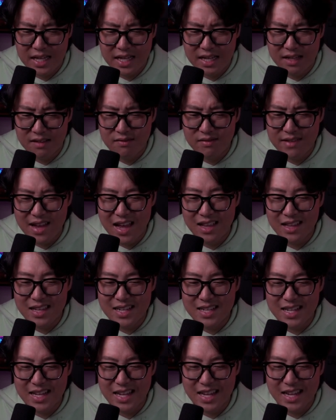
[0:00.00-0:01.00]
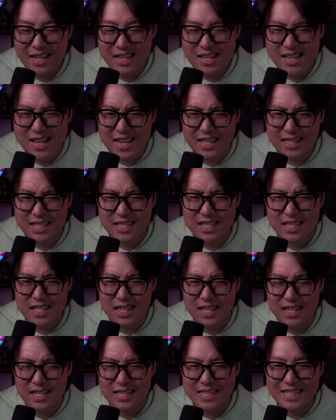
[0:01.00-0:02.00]
invalid index
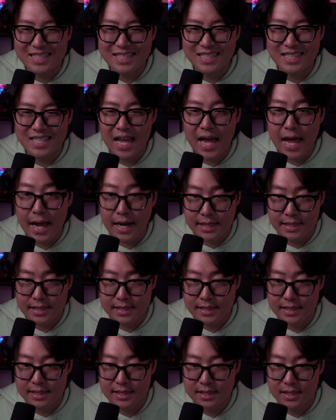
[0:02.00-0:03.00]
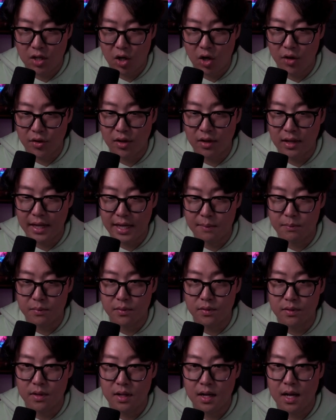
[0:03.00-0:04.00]
text on the
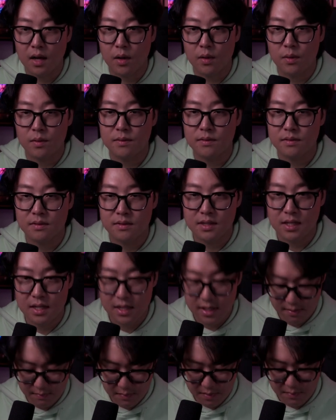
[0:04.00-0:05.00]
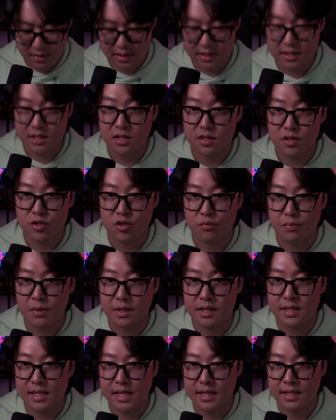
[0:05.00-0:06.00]
label. Oh, maybe it should be
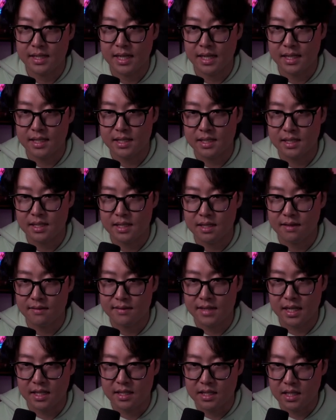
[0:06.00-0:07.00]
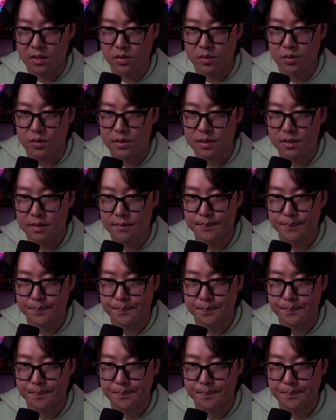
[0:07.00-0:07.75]
set text instead of text equals.